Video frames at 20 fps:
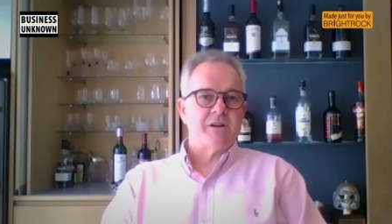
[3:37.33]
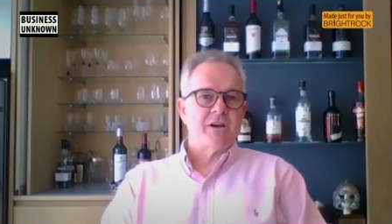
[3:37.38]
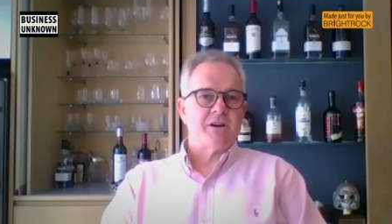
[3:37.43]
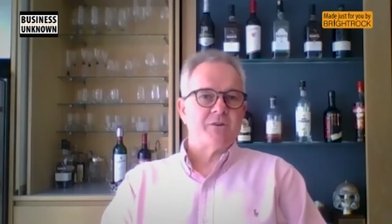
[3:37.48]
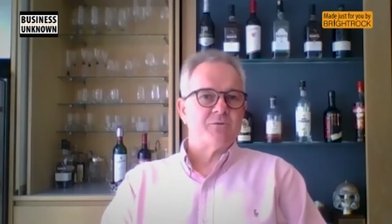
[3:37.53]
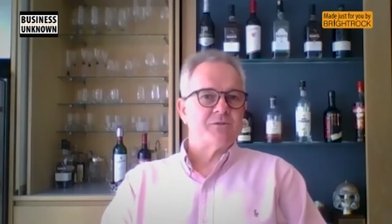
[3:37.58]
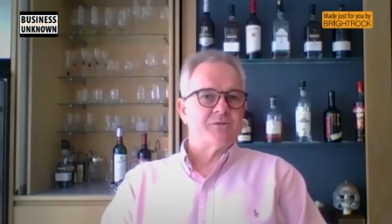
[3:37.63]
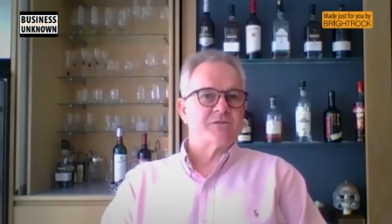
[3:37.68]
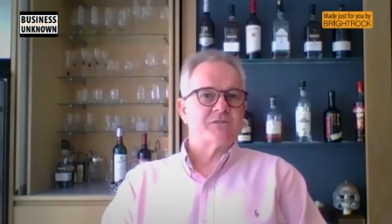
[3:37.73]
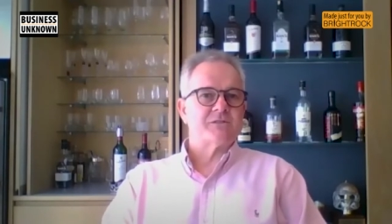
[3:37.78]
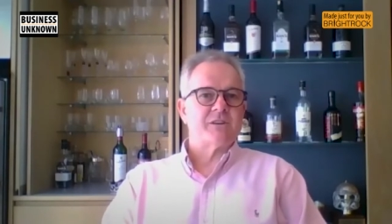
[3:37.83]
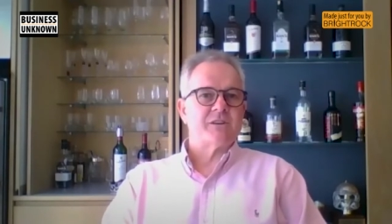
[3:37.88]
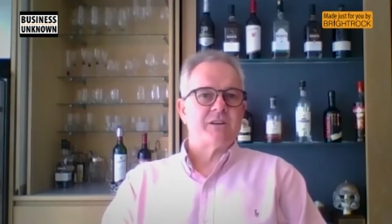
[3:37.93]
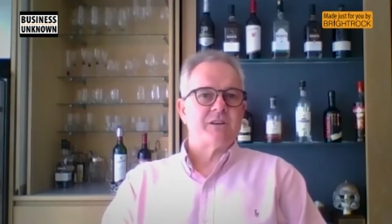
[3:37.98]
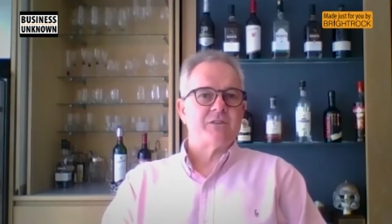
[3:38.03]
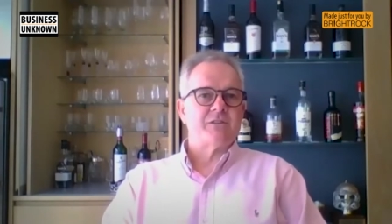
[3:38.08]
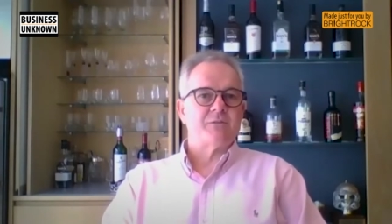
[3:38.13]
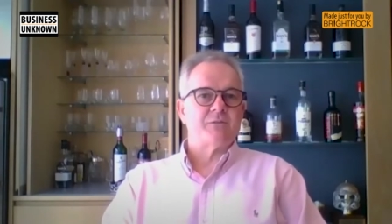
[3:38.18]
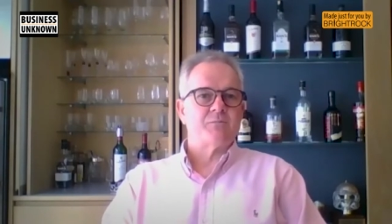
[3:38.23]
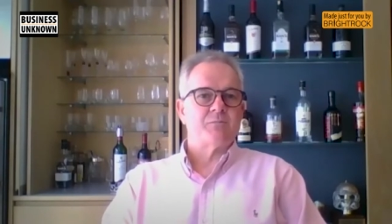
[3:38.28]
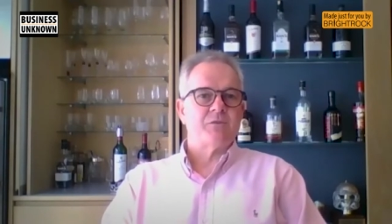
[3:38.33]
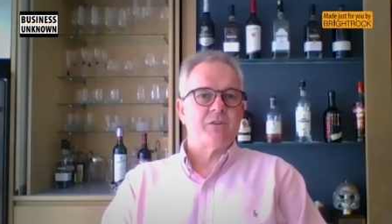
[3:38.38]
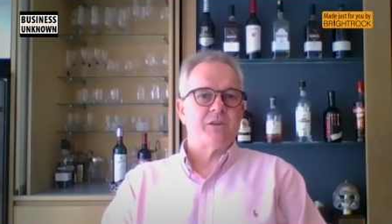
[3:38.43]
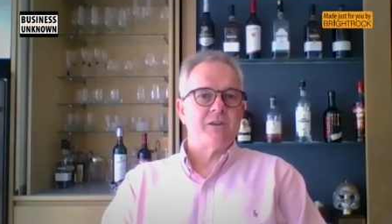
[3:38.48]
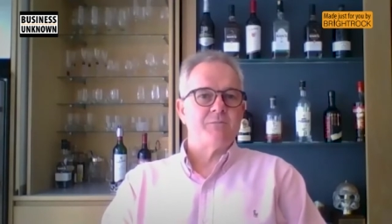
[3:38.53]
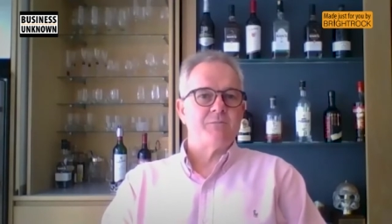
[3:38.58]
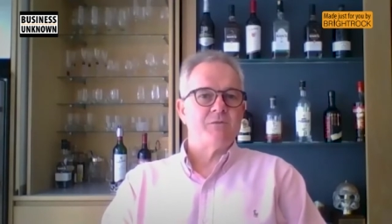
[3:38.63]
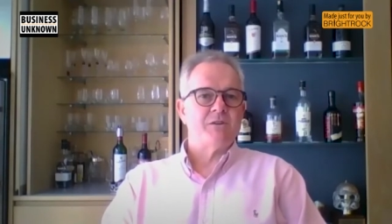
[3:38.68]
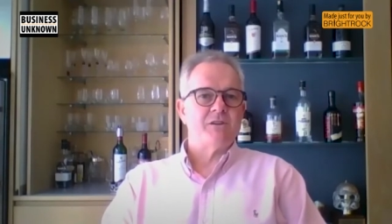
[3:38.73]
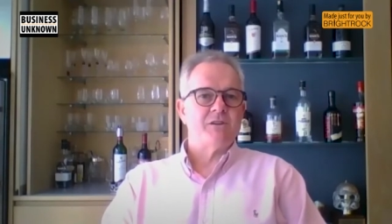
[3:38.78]
I was the, the
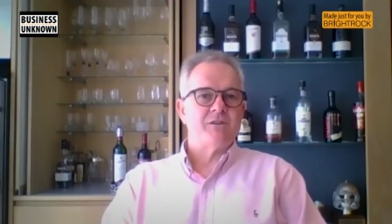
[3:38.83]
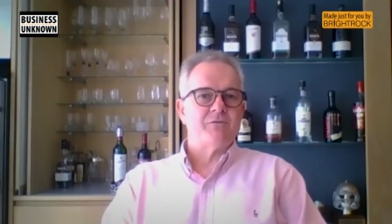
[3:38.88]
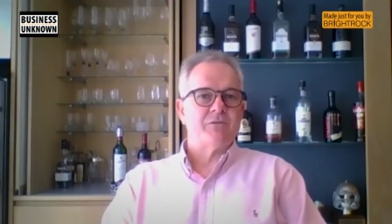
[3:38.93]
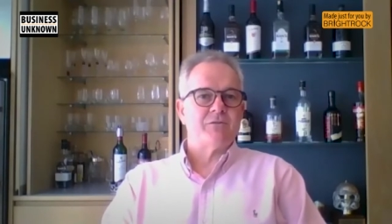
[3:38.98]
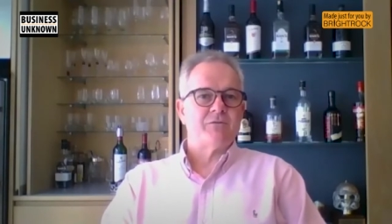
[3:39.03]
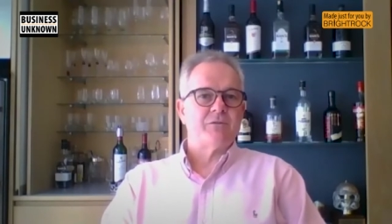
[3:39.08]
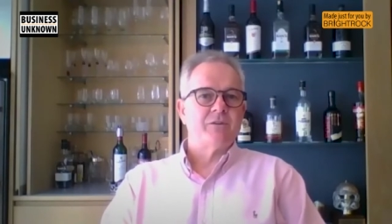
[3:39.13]
MD of